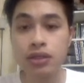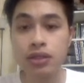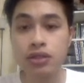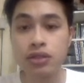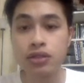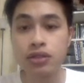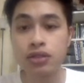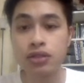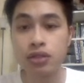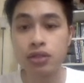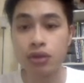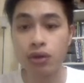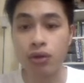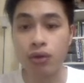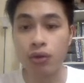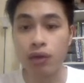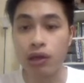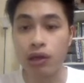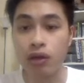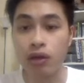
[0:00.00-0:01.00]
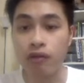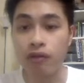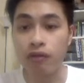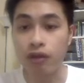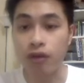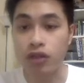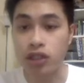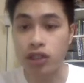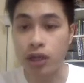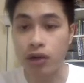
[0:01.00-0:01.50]
So we look
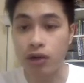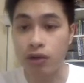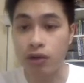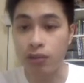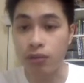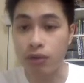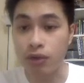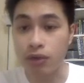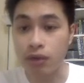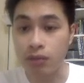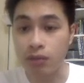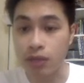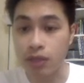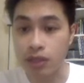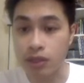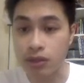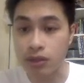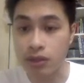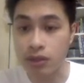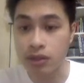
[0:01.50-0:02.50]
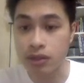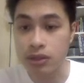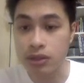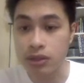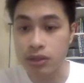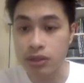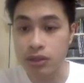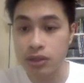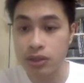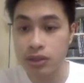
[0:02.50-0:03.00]
for general building materials.
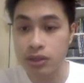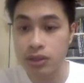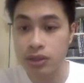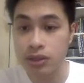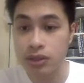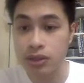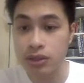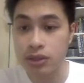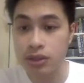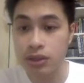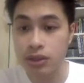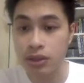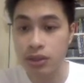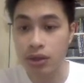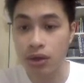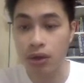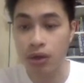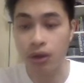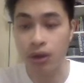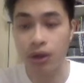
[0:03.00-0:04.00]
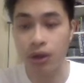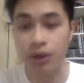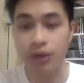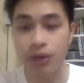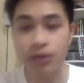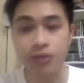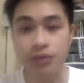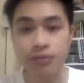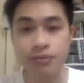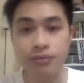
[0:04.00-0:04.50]
Okay.
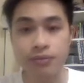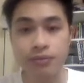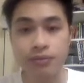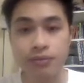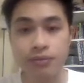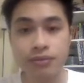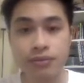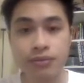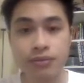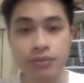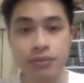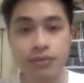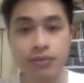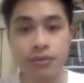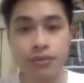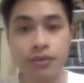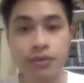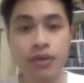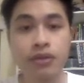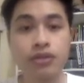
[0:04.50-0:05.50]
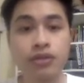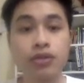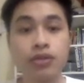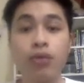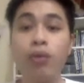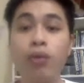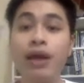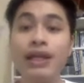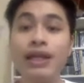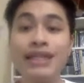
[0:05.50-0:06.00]
So
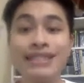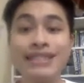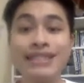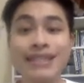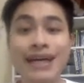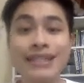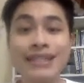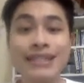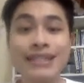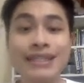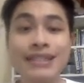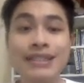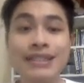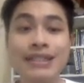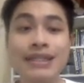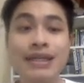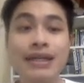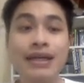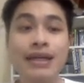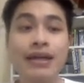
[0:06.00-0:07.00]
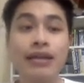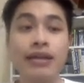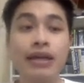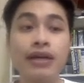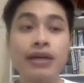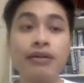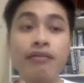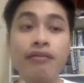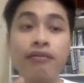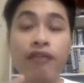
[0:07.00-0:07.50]
what this does is
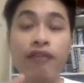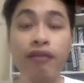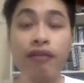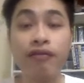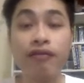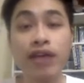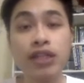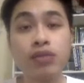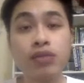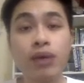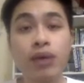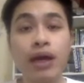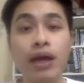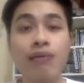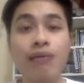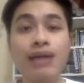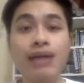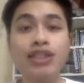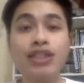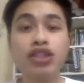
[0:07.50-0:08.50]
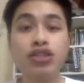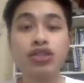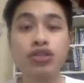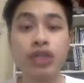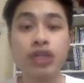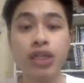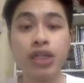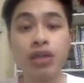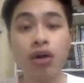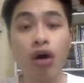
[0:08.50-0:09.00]
the FinVis will help us
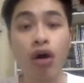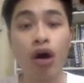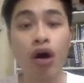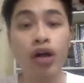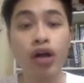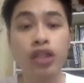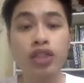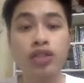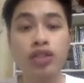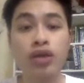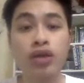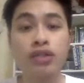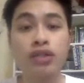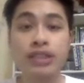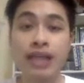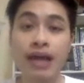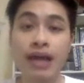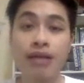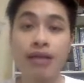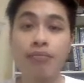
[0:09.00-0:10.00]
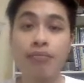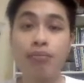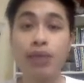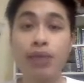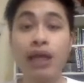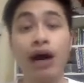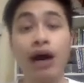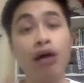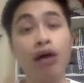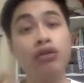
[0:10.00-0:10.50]
screen all the stocks that
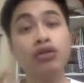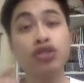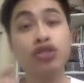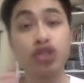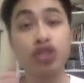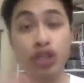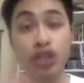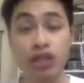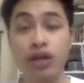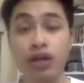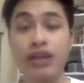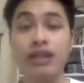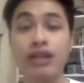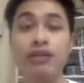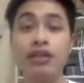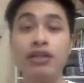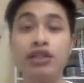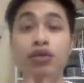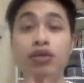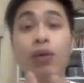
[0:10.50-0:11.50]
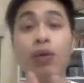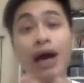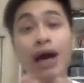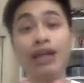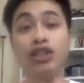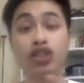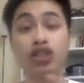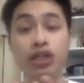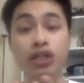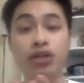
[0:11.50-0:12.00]
meet our 3 criteria. So what
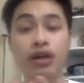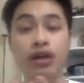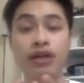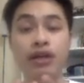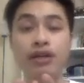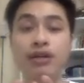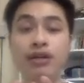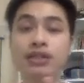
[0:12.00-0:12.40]
are the 3 criteria?